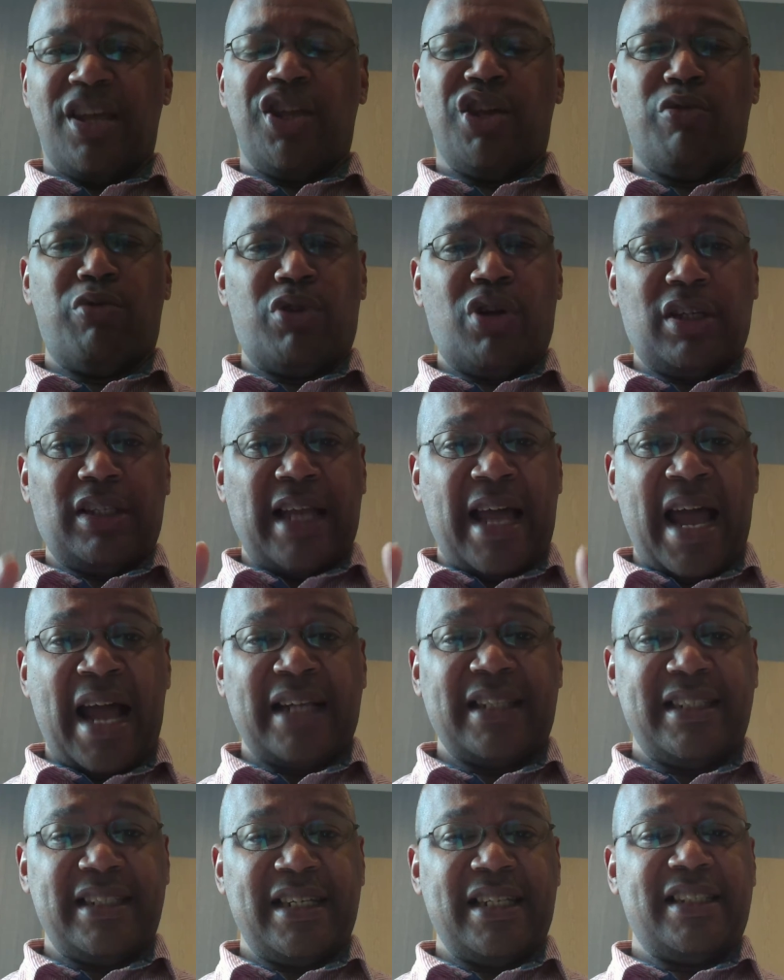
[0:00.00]
You will not
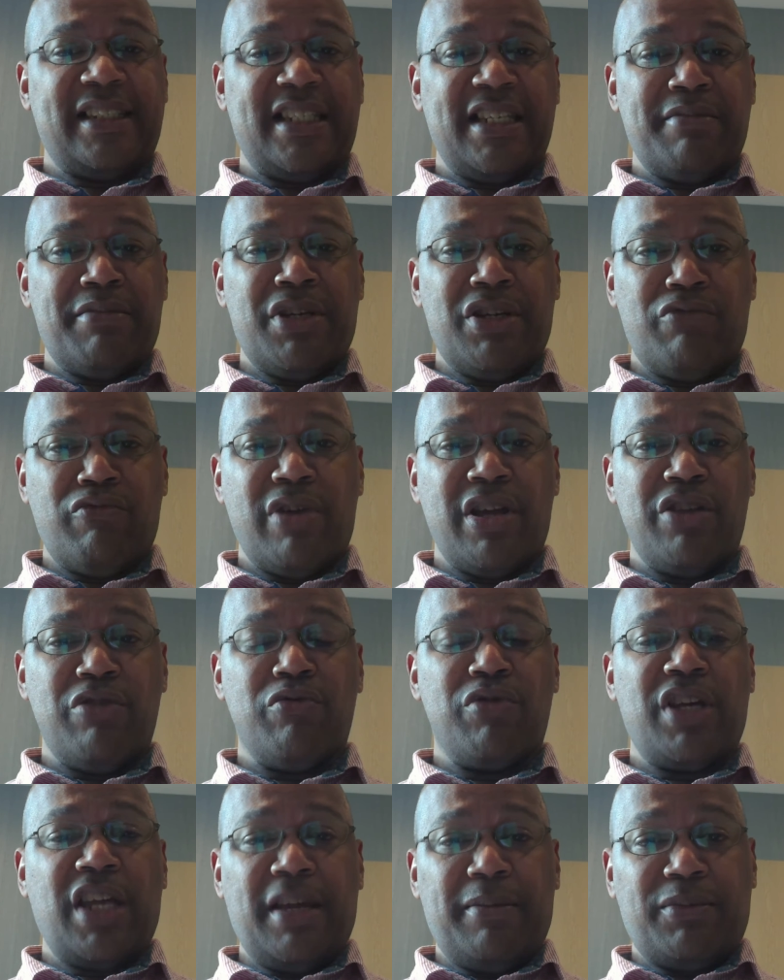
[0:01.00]
act in a timid way. You
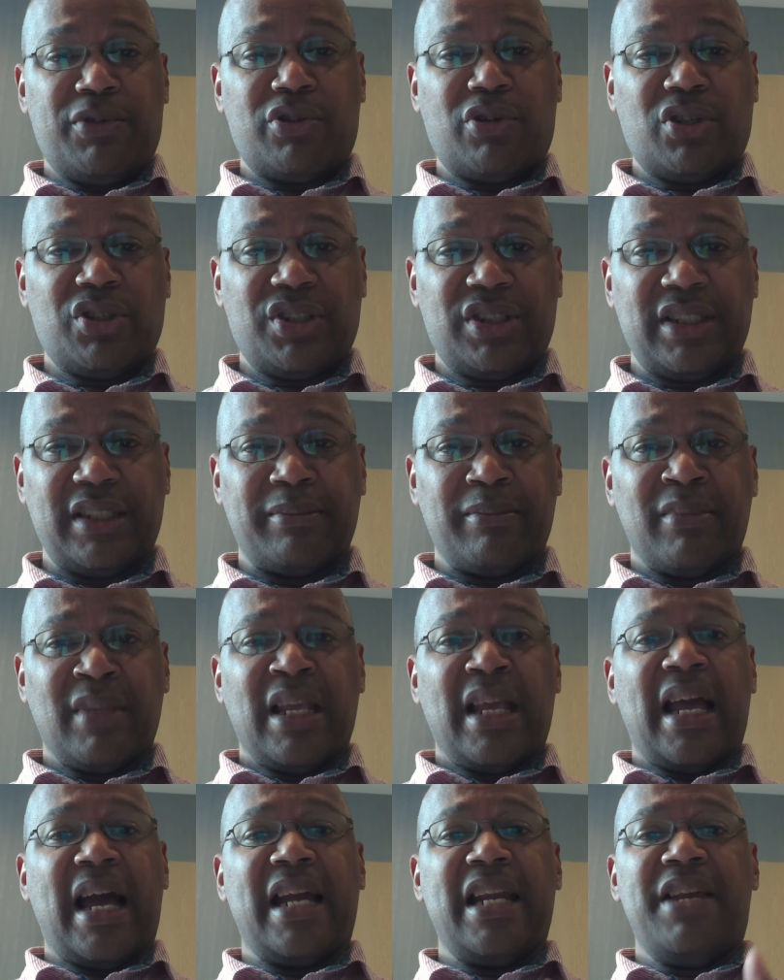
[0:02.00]
will keep trusting.
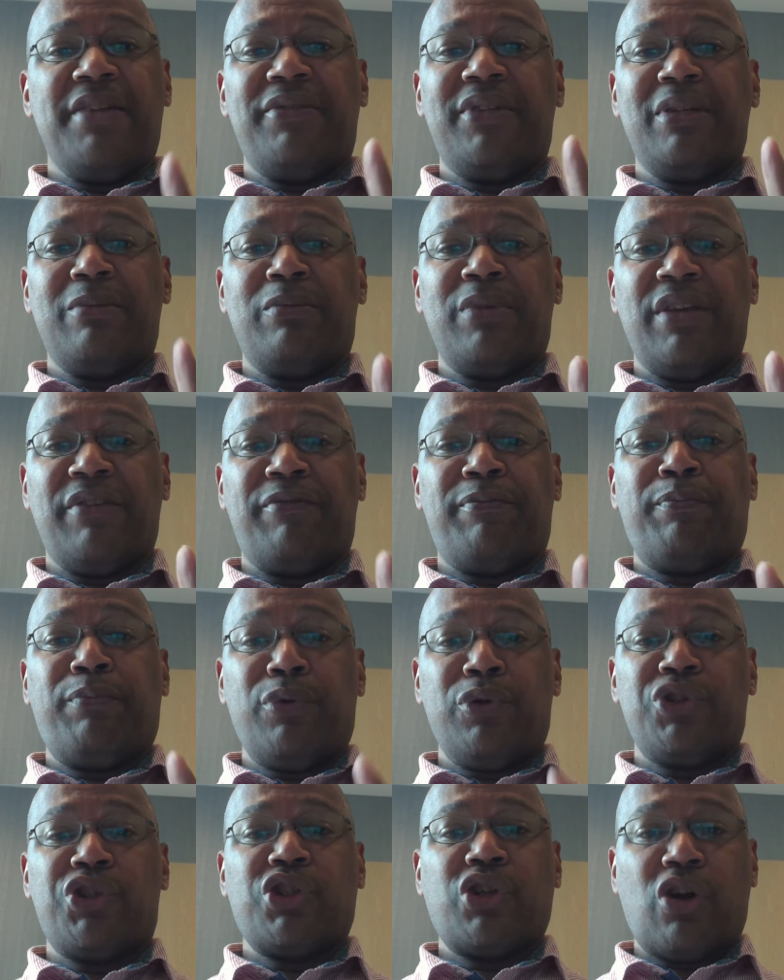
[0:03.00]
And if the if
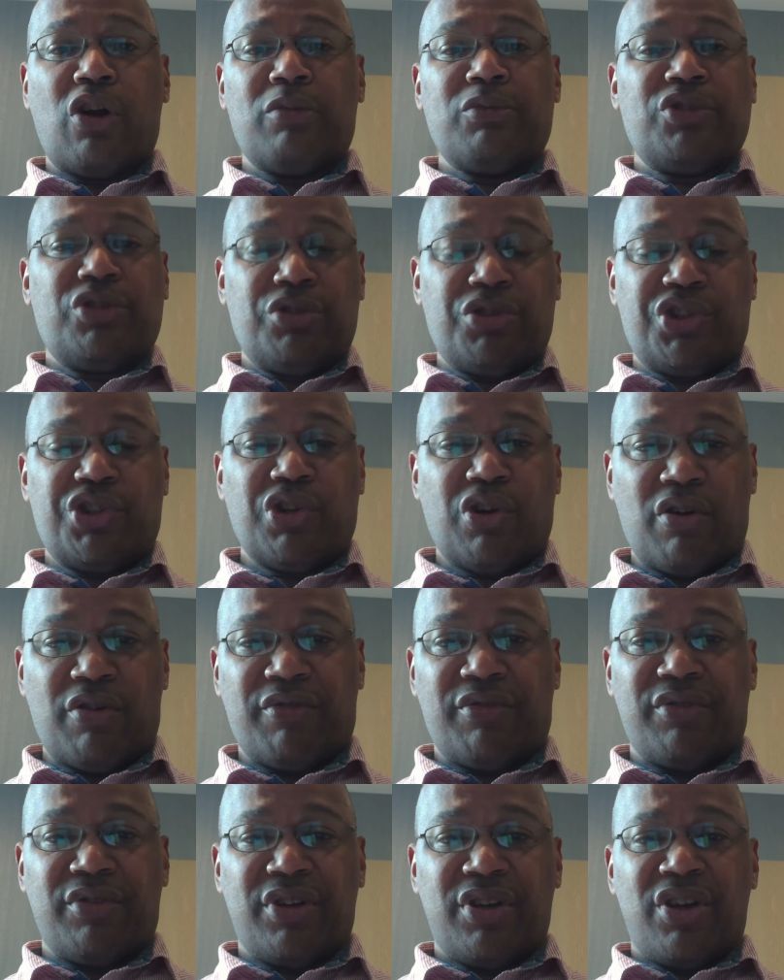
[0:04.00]
push comes to shove,
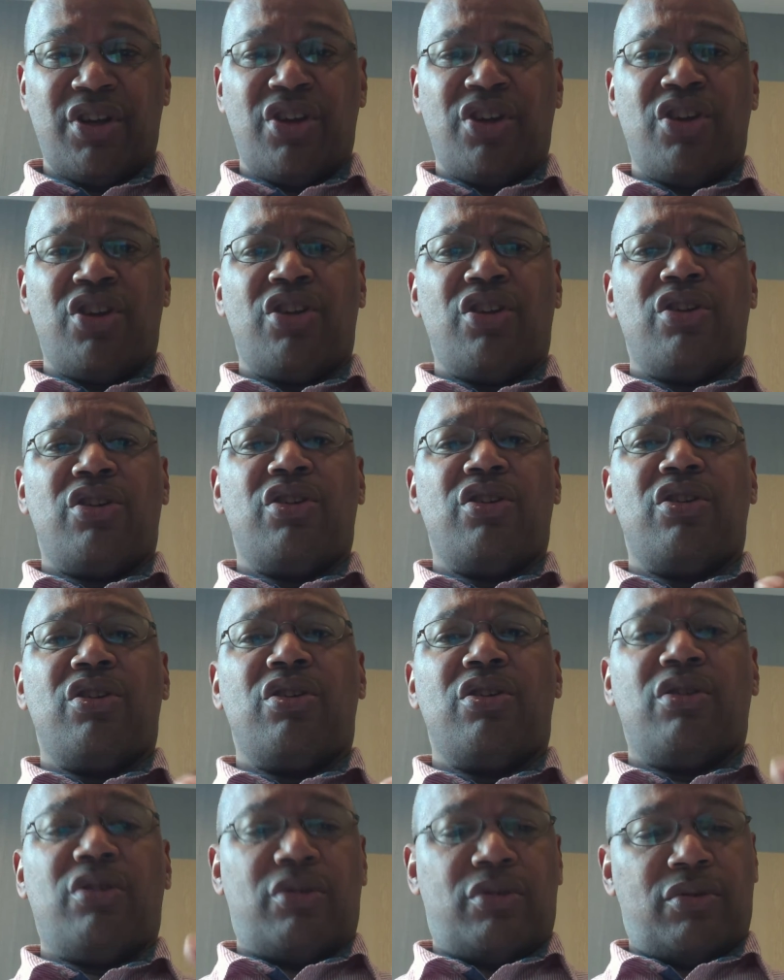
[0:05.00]

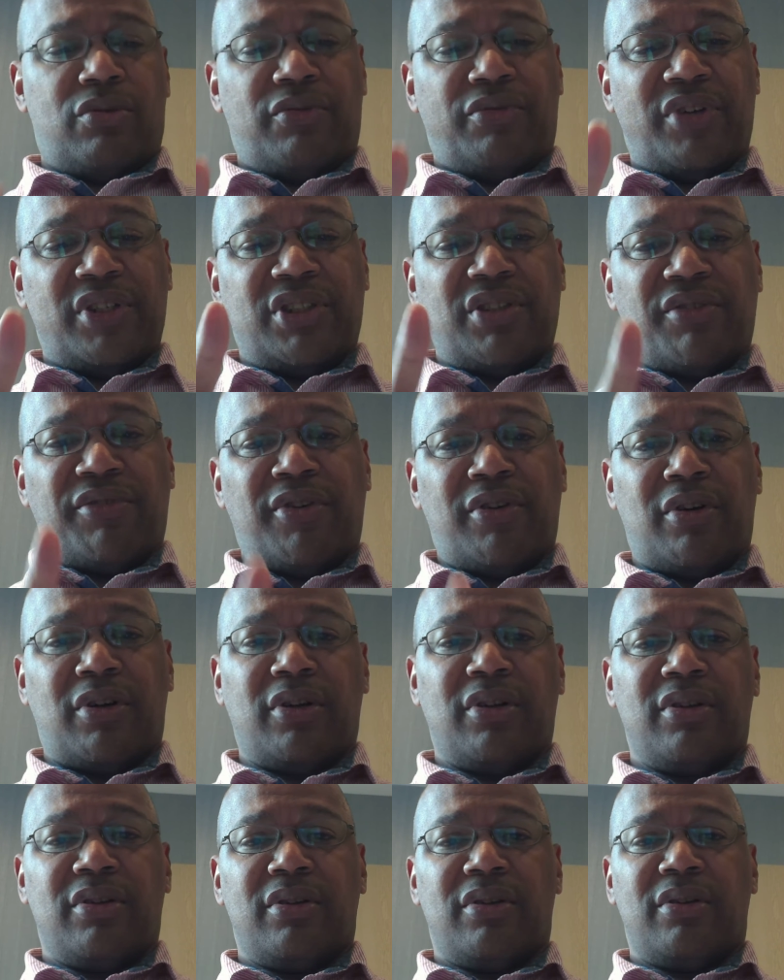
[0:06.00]
first of all,
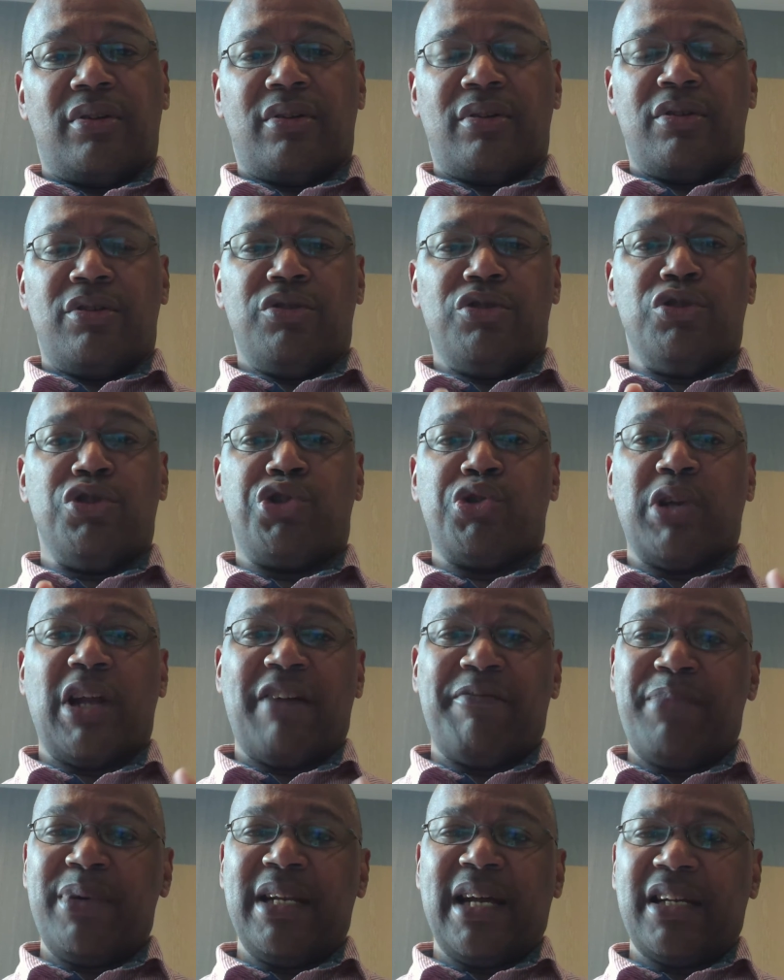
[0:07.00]
you should
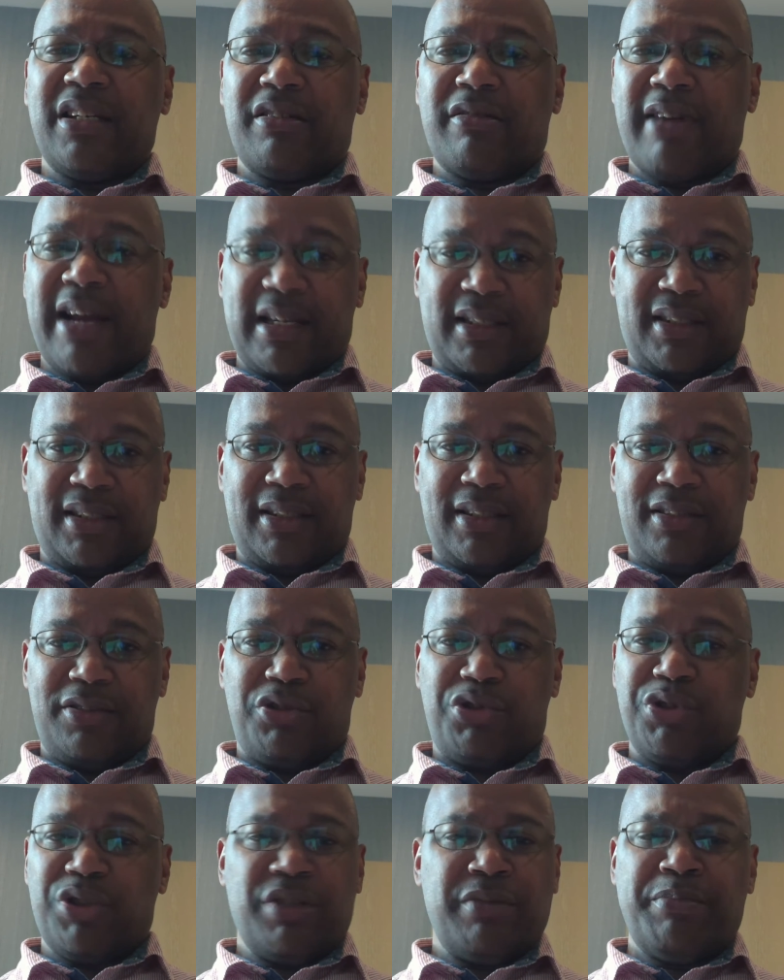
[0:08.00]
have been at rest.
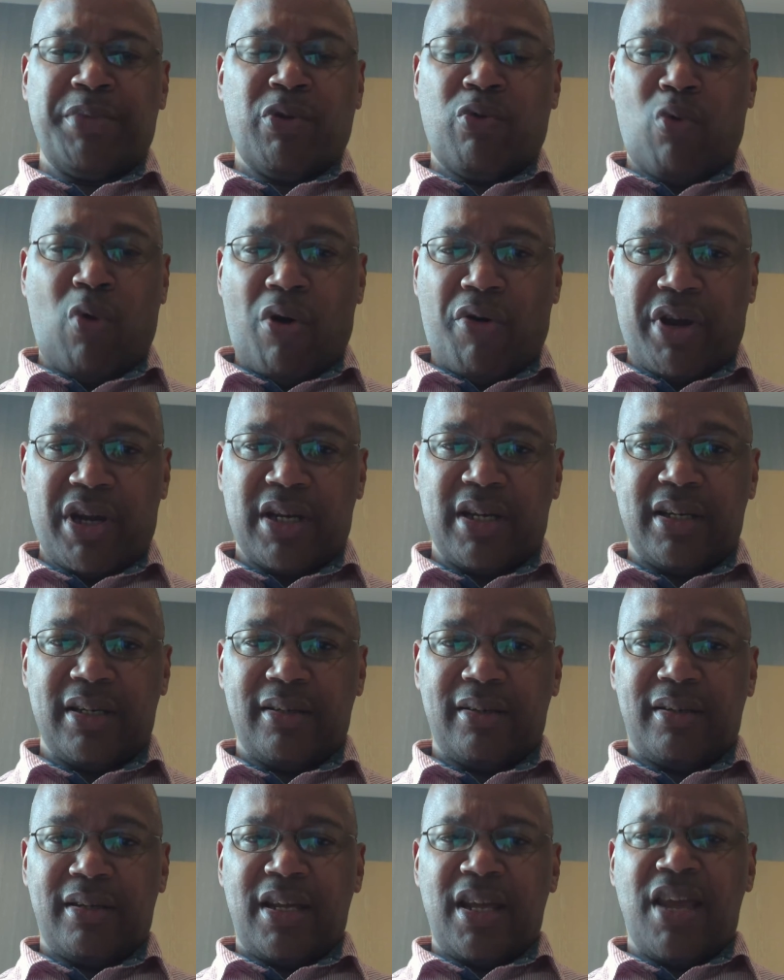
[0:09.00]
You shouldn't be worried.
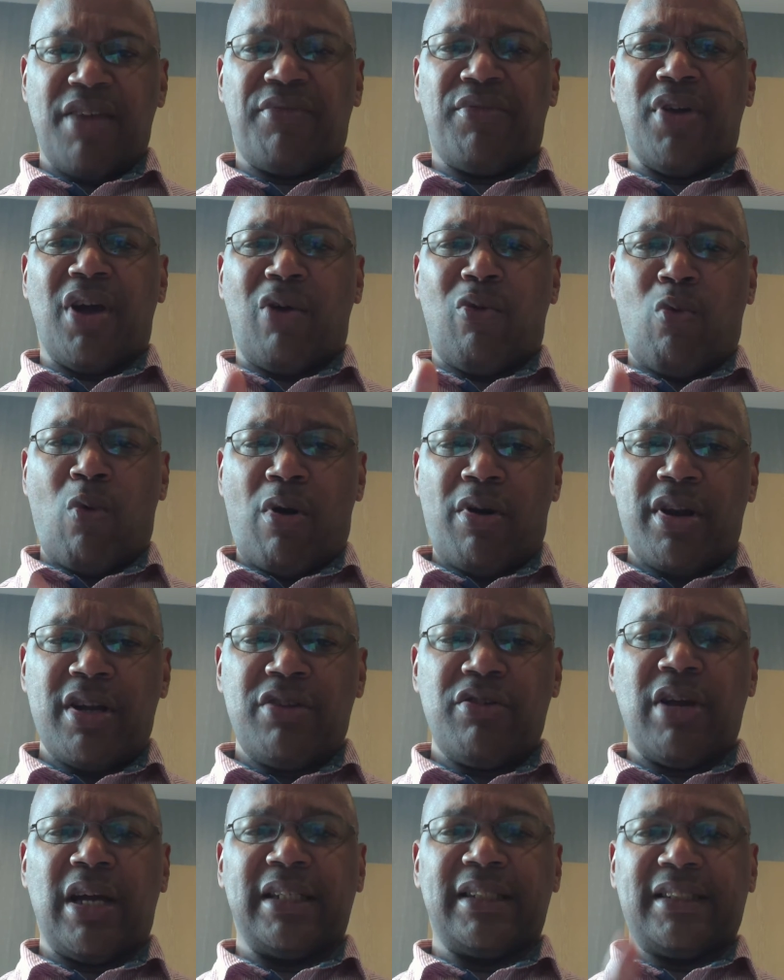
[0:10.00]
If you are
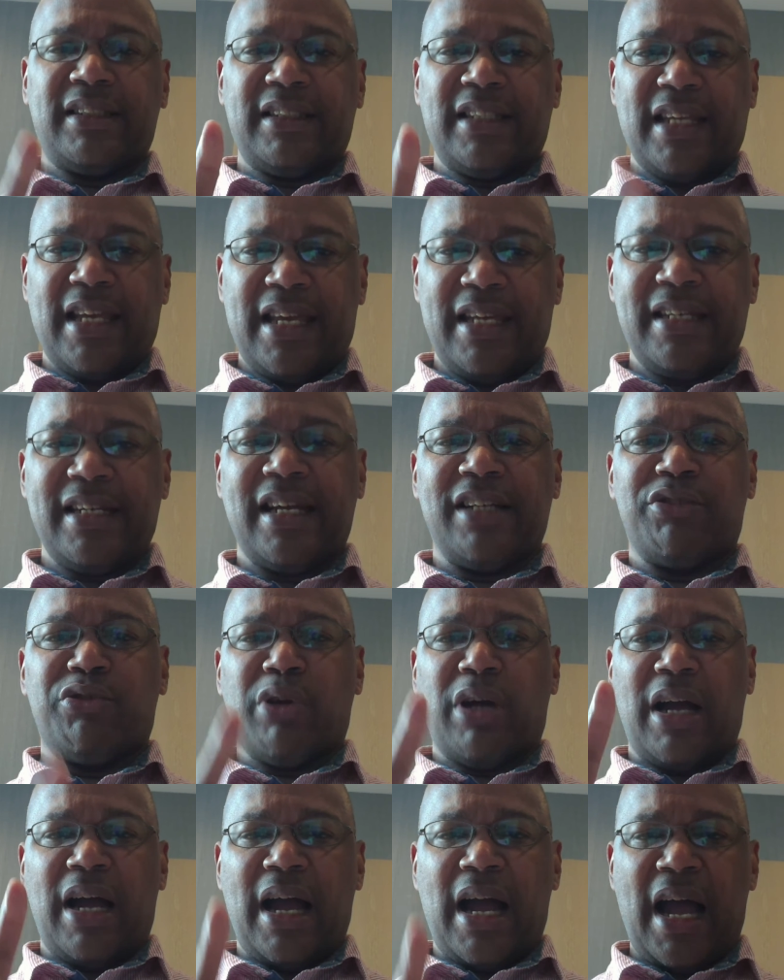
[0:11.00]
worried, you are saying that
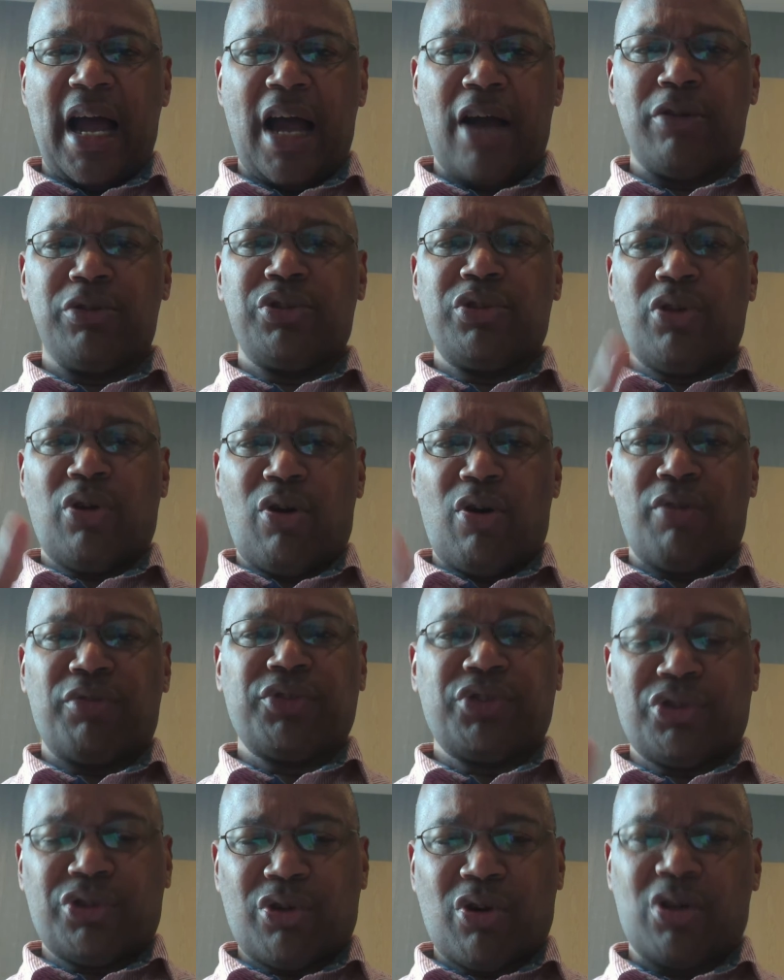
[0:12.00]
you are out of
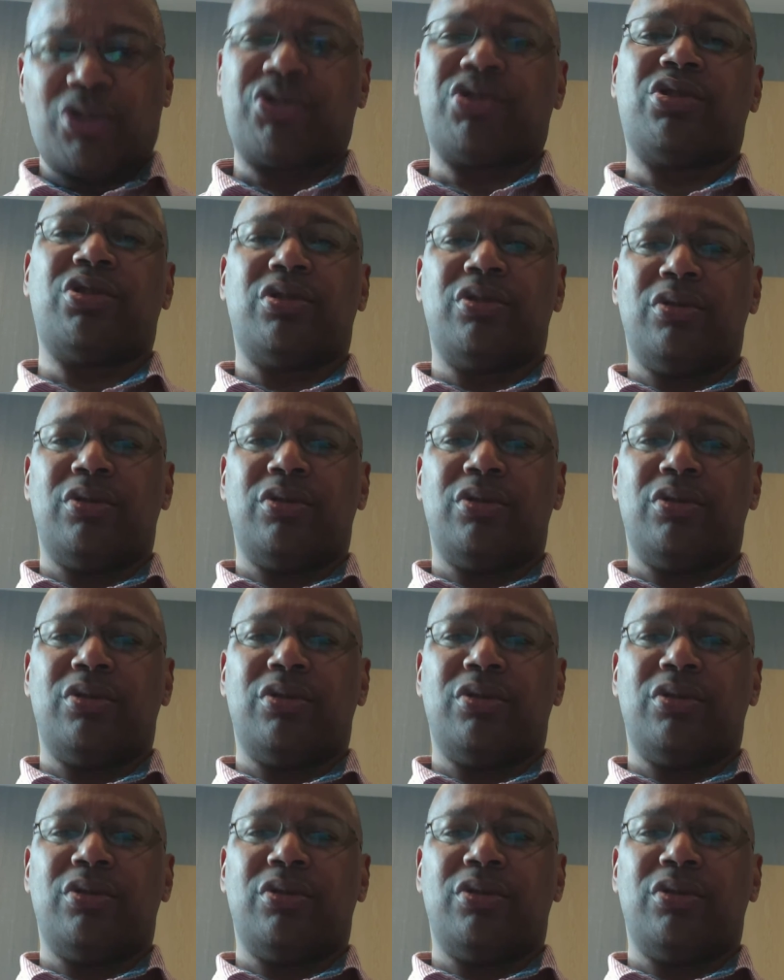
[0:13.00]
trust.